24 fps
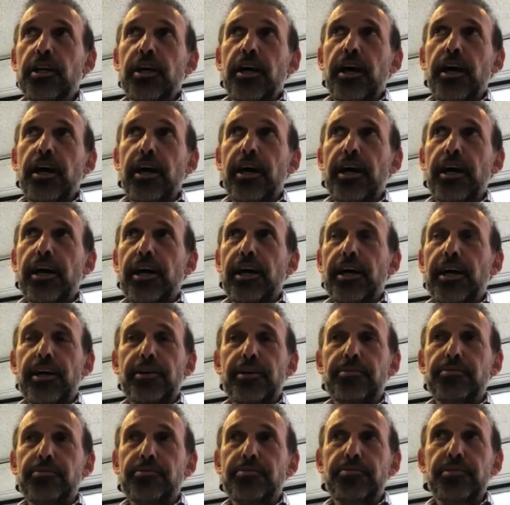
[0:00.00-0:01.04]

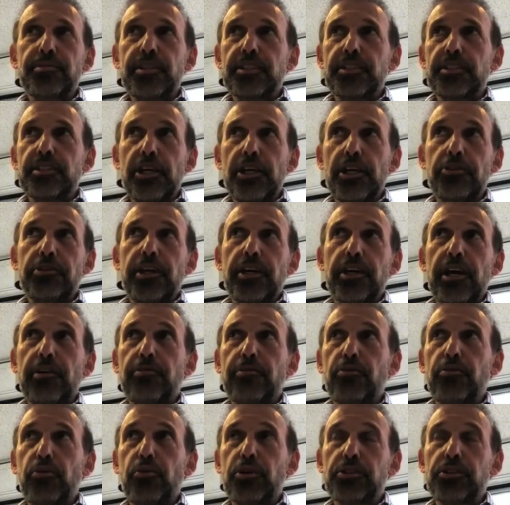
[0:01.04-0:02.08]
in Southern
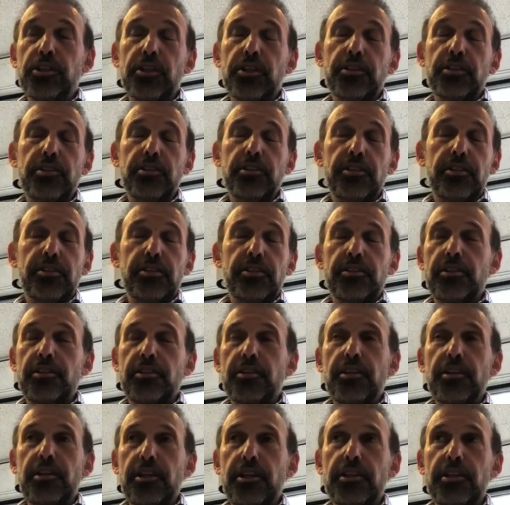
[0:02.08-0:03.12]
California,
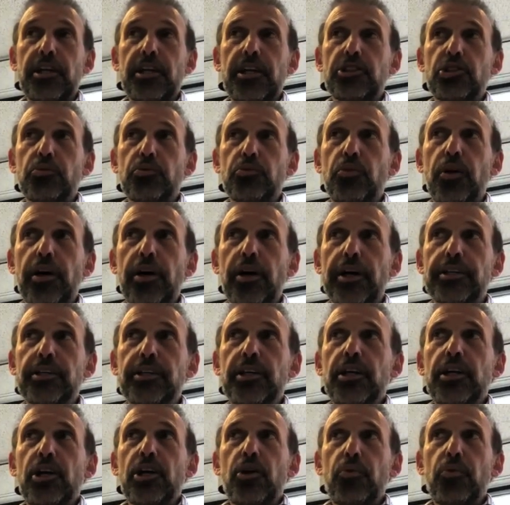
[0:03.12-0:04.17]
nationwide,
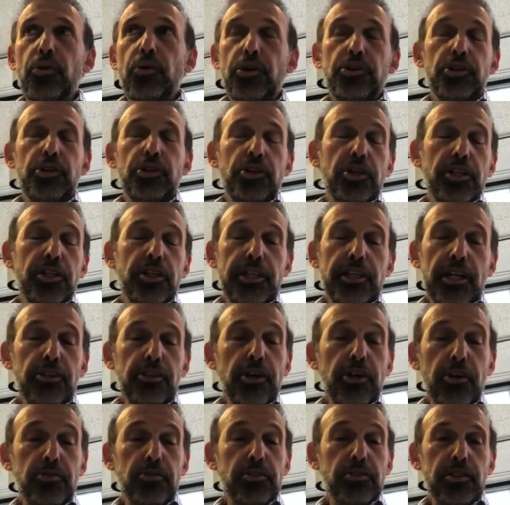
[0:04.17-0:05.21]
where you couldn't get
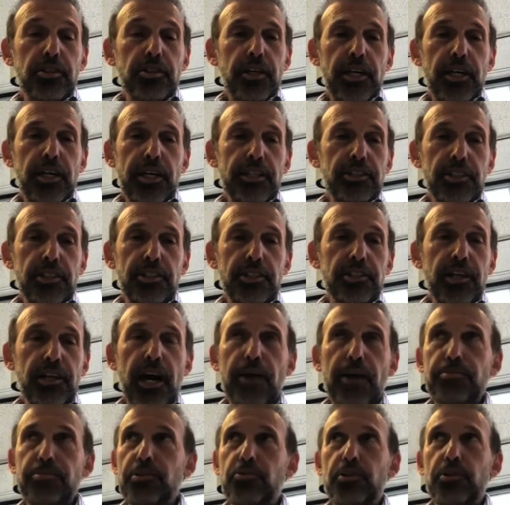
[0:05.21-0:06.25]
loans, and it just
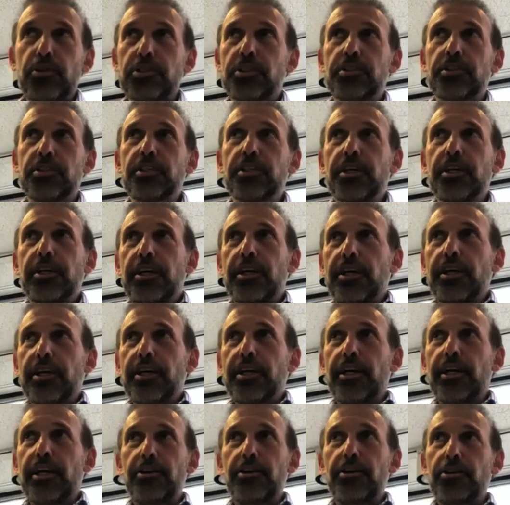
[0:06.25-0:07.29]
stopped. It wasn't,
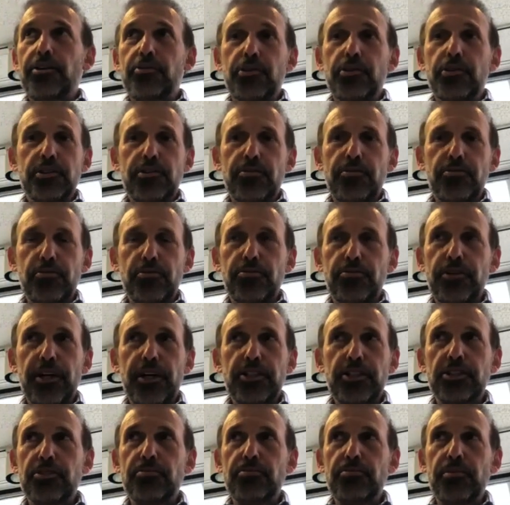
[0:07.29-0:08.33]
it wasn't a
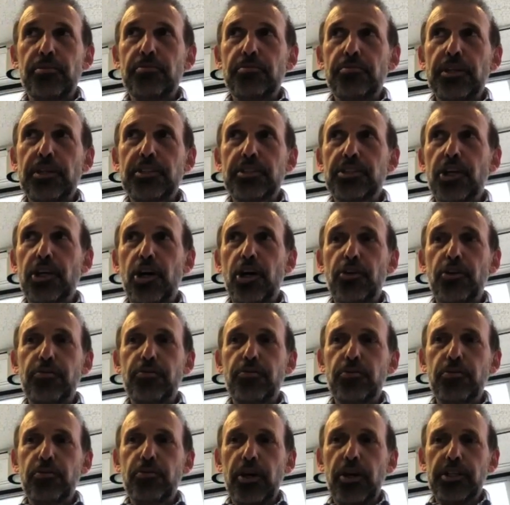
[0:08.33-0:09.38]
reflection of myself or
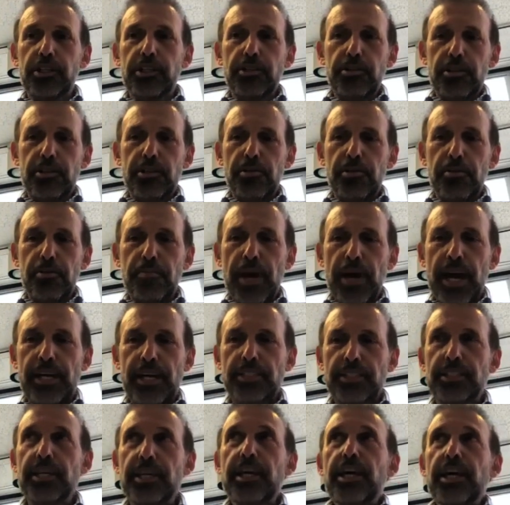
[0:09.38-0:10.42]
the market. The
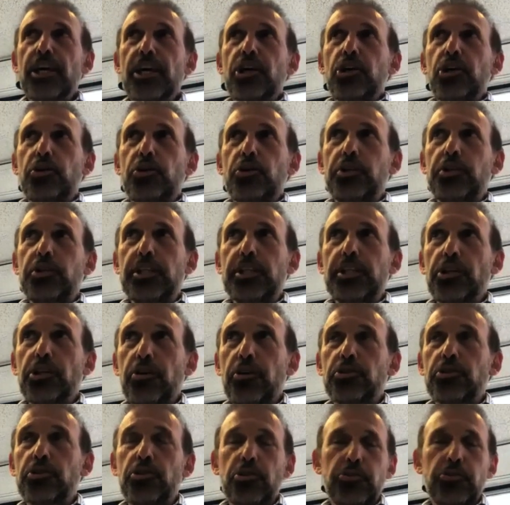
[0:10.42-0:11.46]
banks who do these
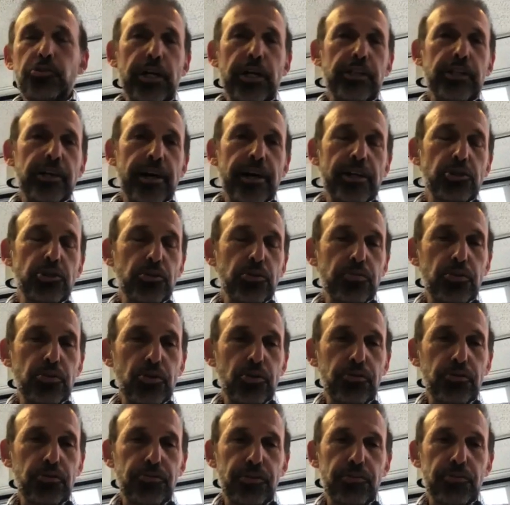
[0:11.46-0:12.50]
loans, their credit lines were
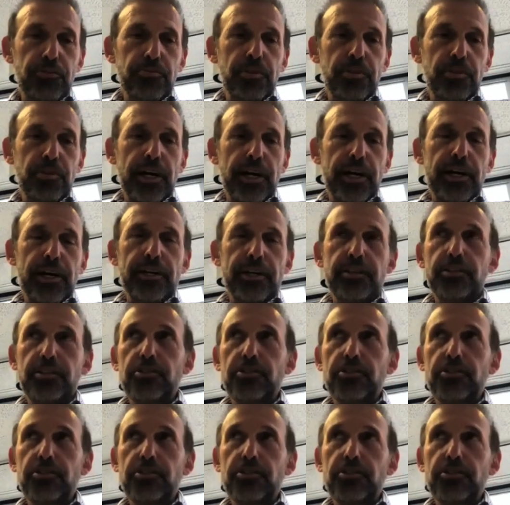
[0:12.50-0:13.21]
pulled from were